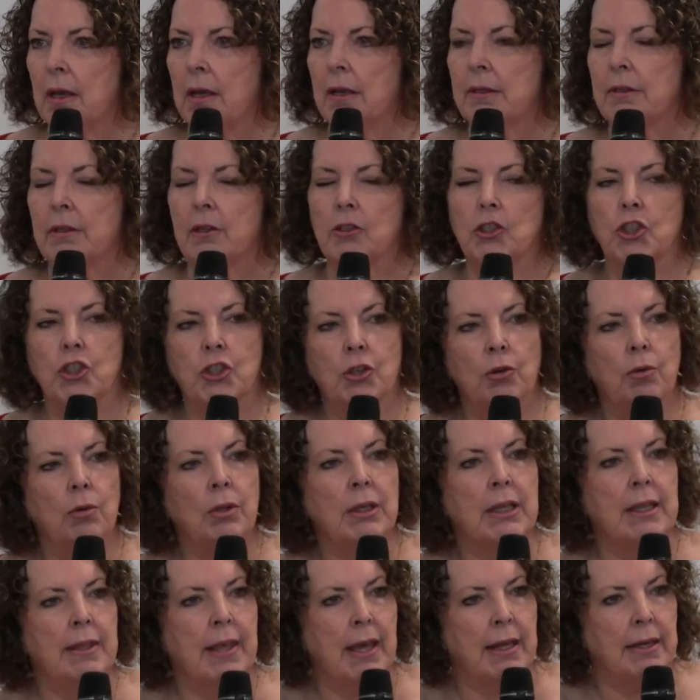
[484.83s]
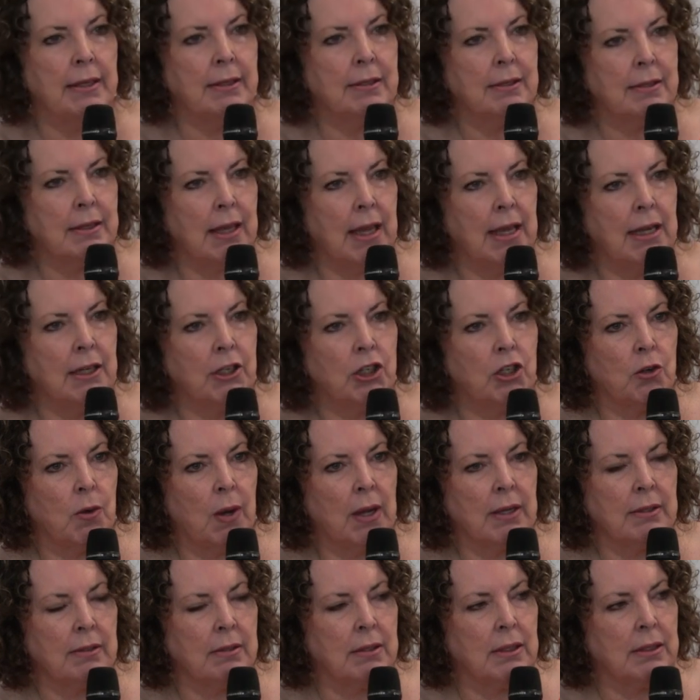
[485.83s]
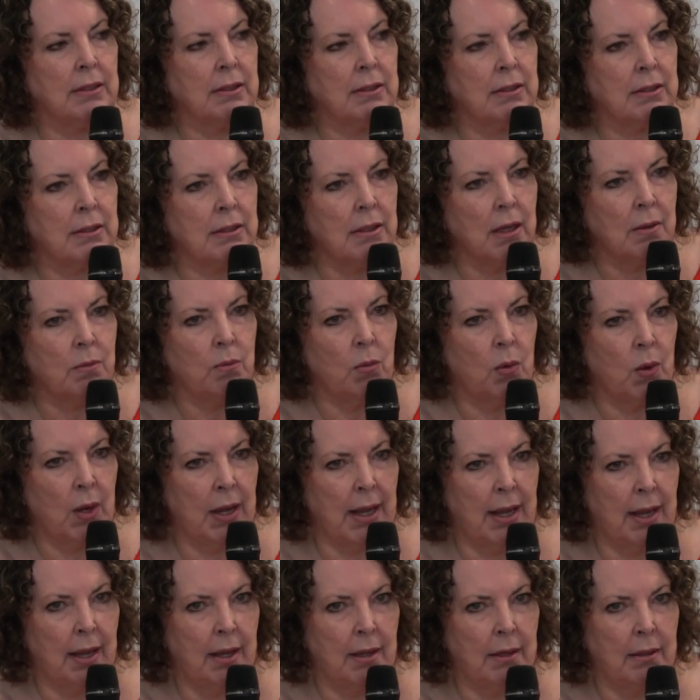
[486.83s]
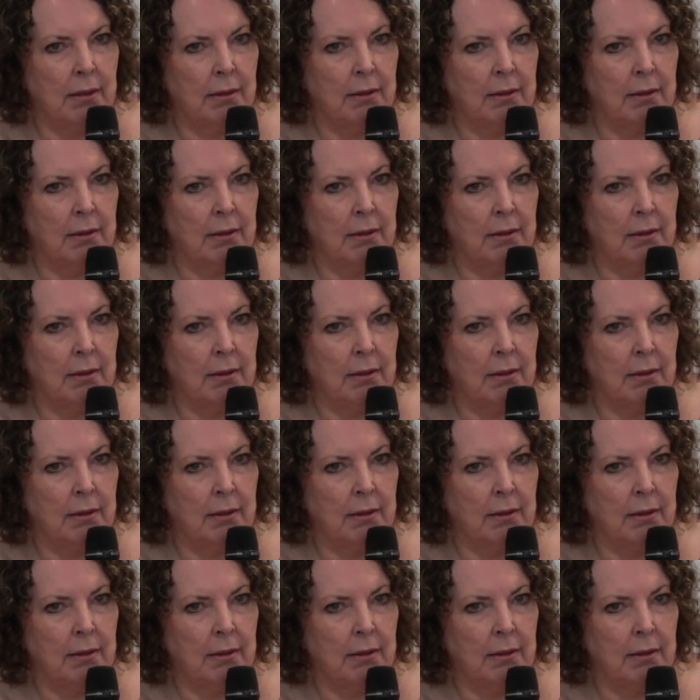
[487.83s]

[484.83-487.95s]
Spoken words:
So surely that is saying to us that somewhere